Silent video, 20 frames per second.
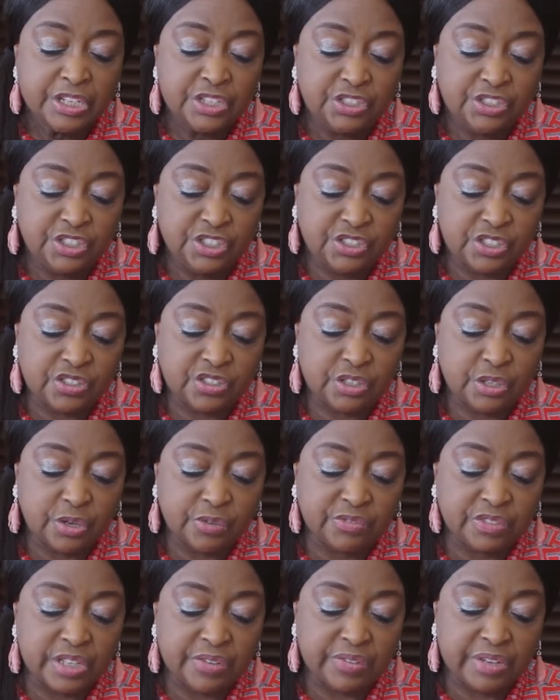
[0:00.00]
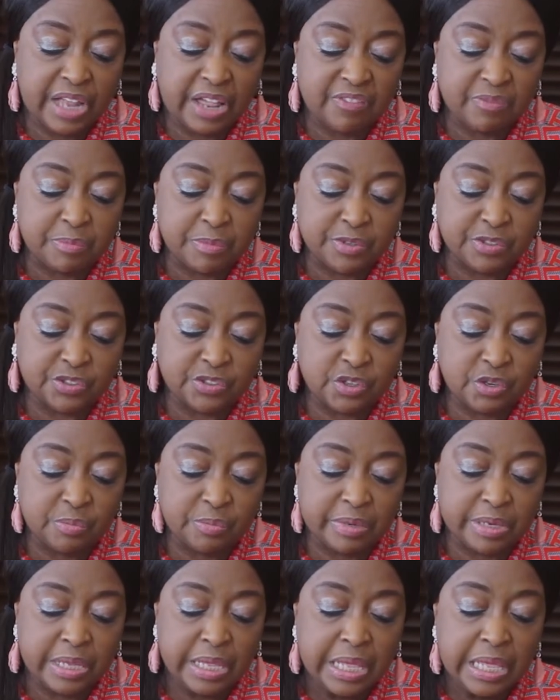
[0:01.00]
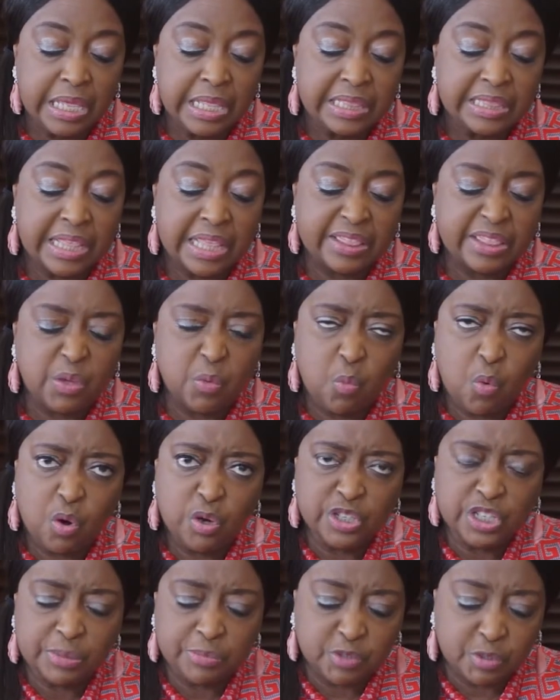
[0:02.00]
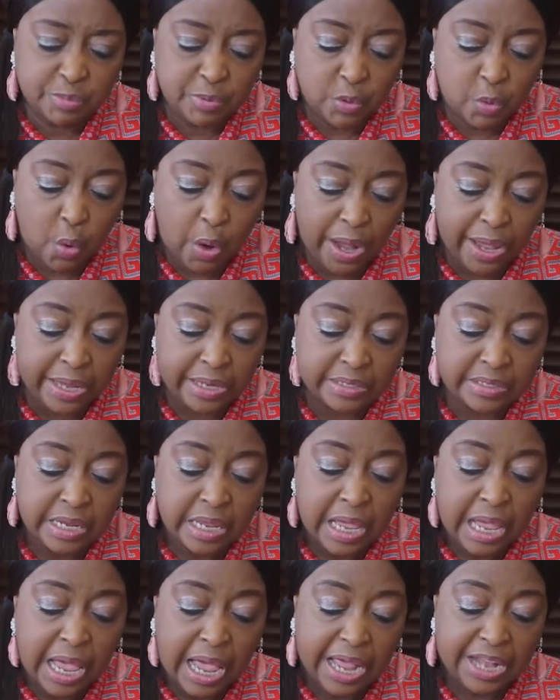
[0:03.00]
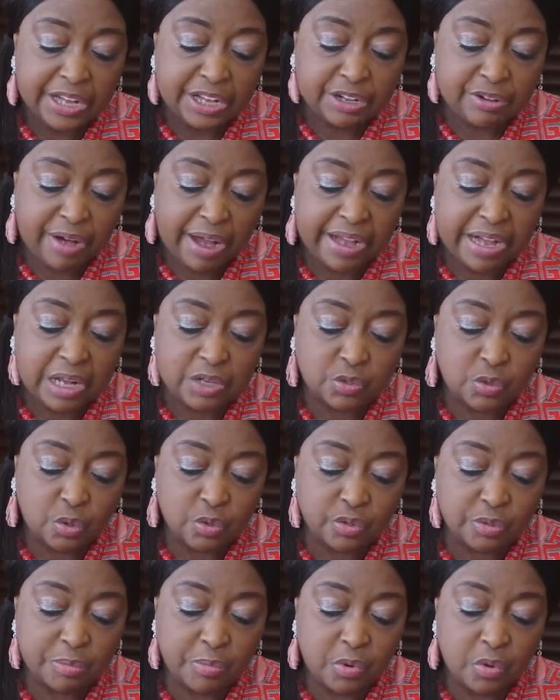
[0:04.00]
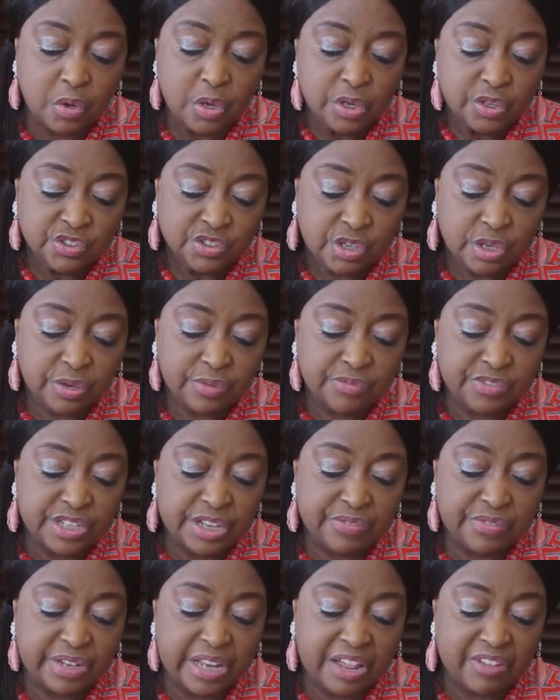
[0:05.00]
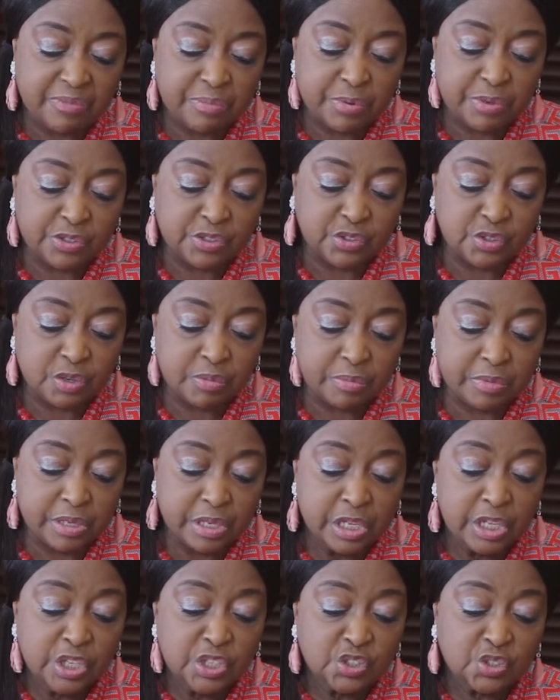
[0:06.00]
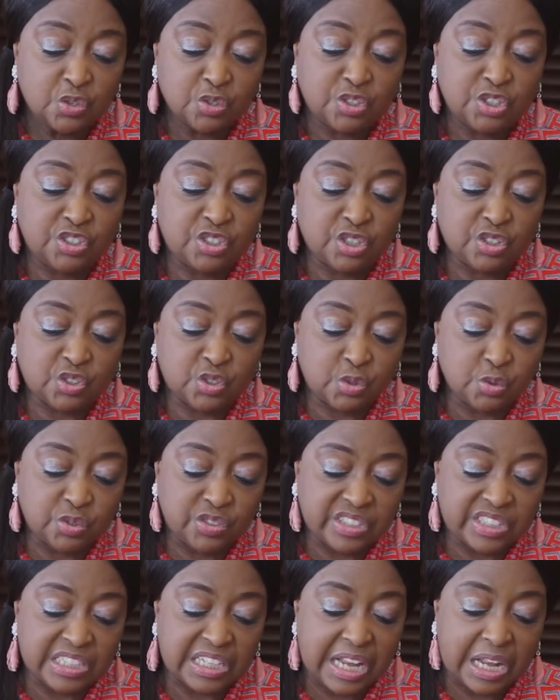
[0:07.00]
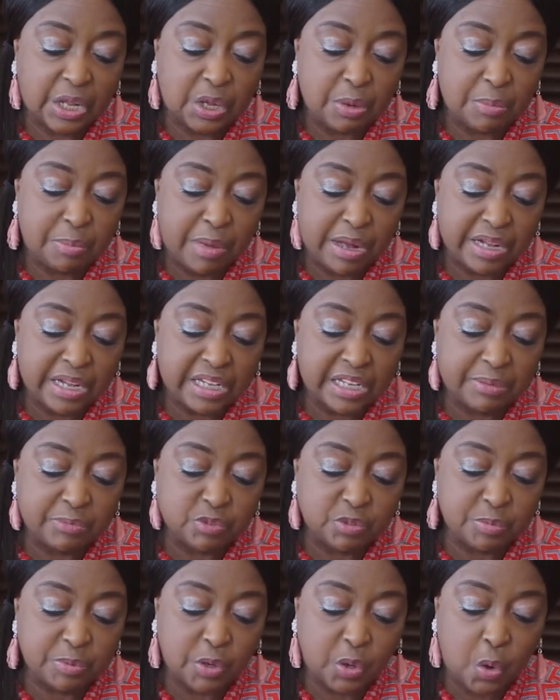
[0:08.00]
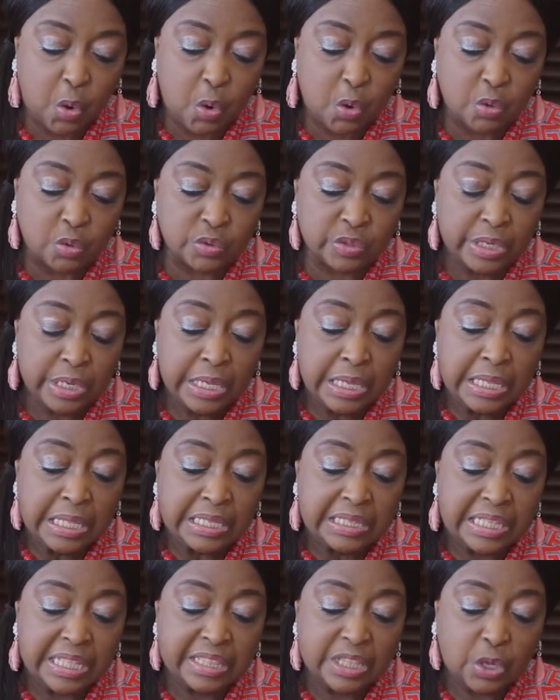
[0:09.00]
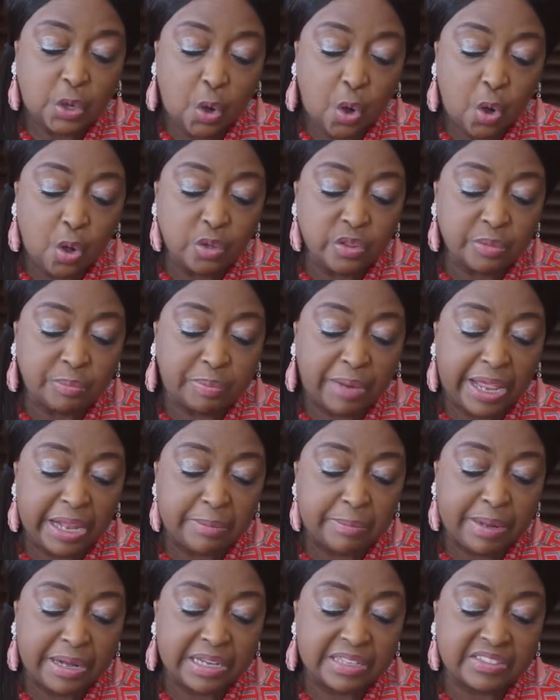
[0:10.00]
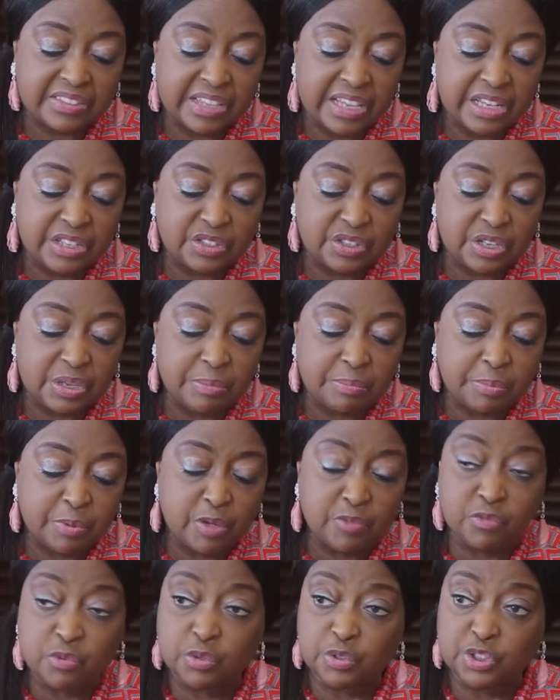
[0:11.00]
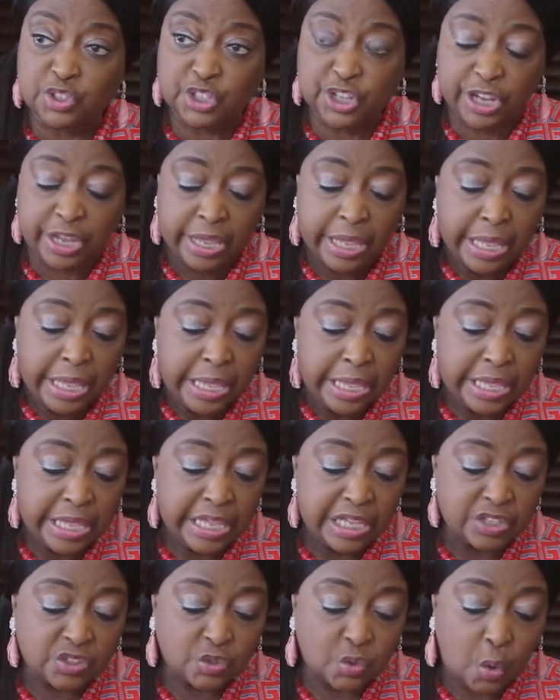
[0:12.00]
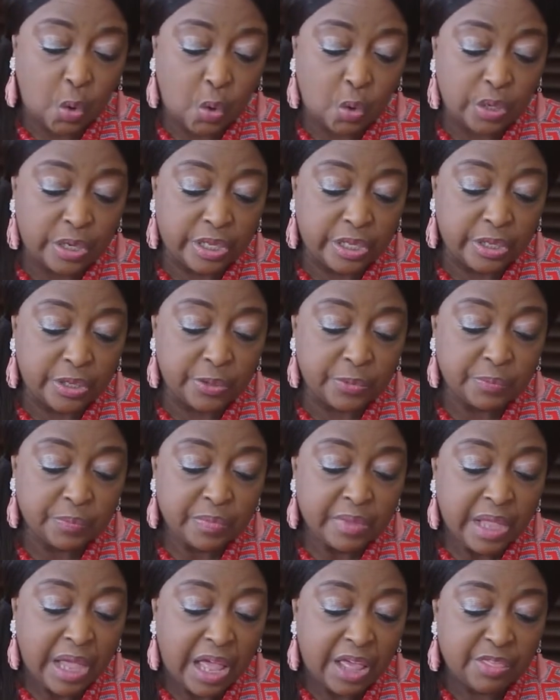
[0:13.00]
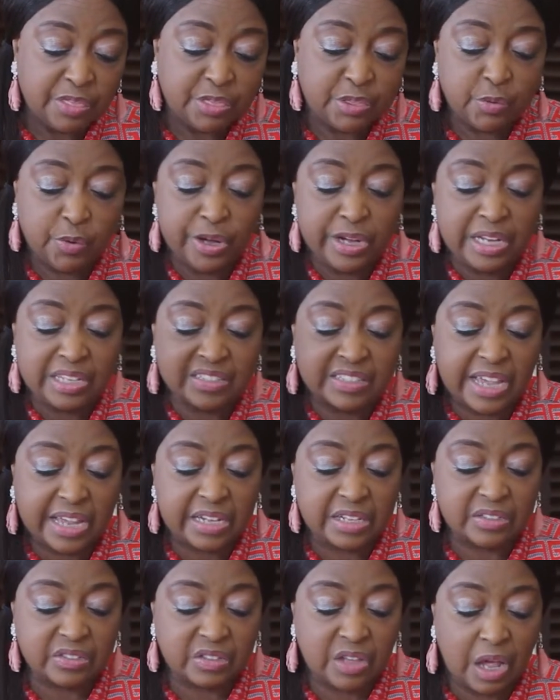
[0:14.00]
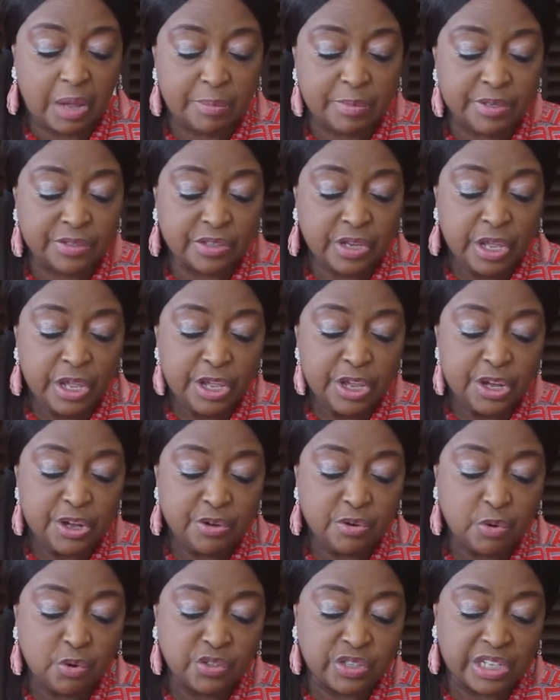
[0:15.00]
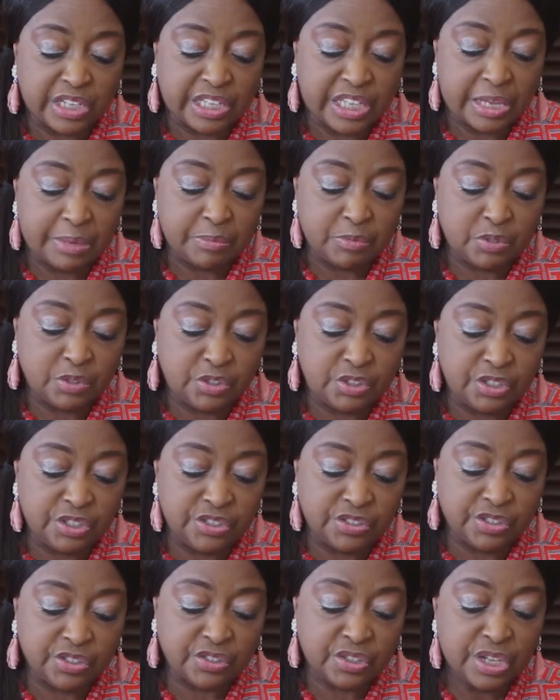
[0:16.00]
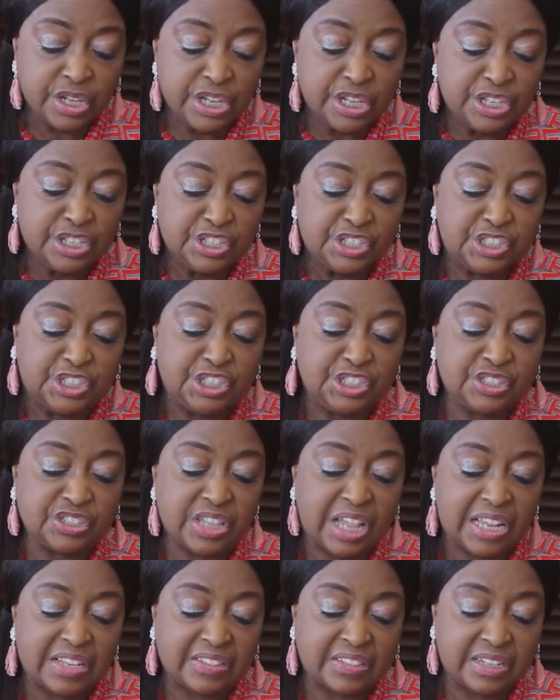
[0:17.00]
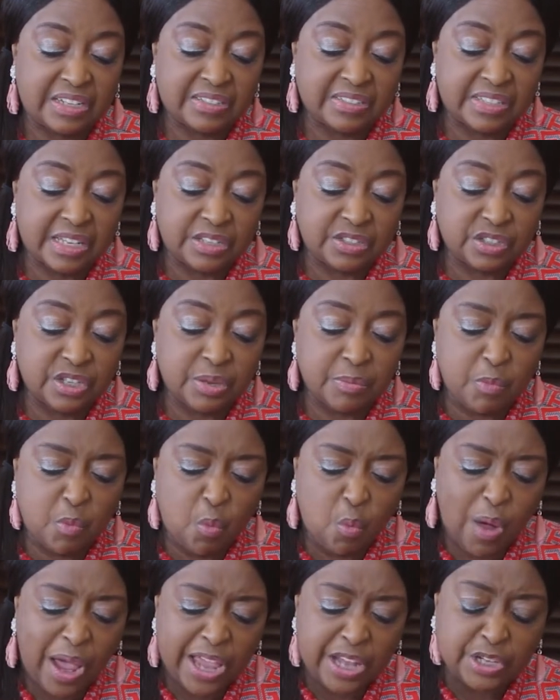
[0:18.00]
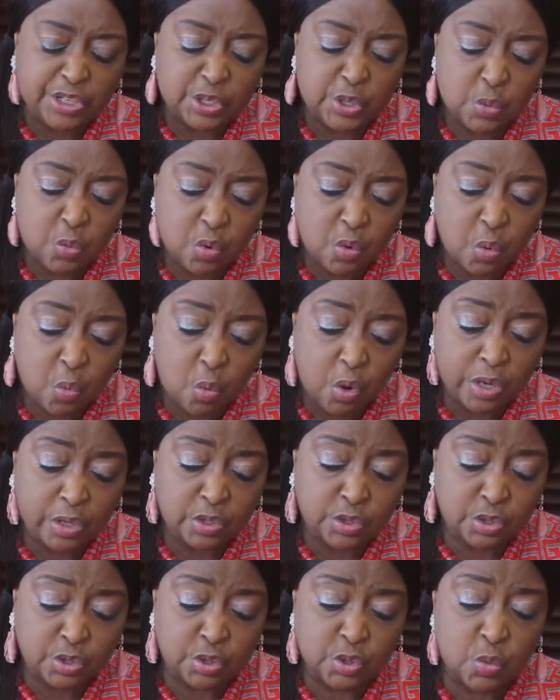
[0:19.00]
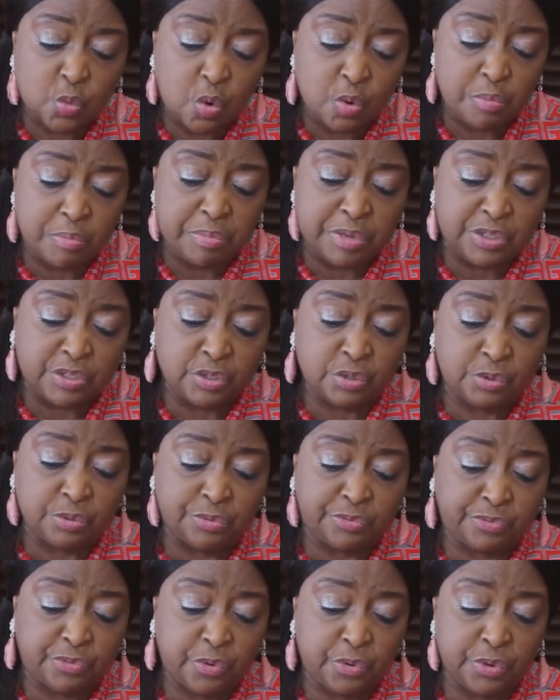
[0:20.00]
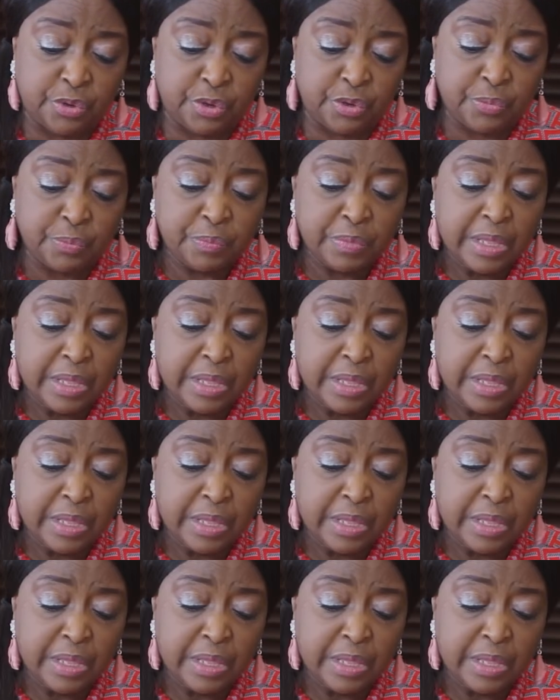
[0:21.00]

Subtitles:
Jesus, son of David, have mercy on me. Then they warned him to be quiet. And he cried out all the more, son of David, have mercy on me. So Jesus stood still and commanded him to be called. Then they called the blind man and saying to him, be of good cheer, he is calling you. And throwing aside his garment, he rose and came to Jesus. Jesus answered and said to him, what do you want me to do for you?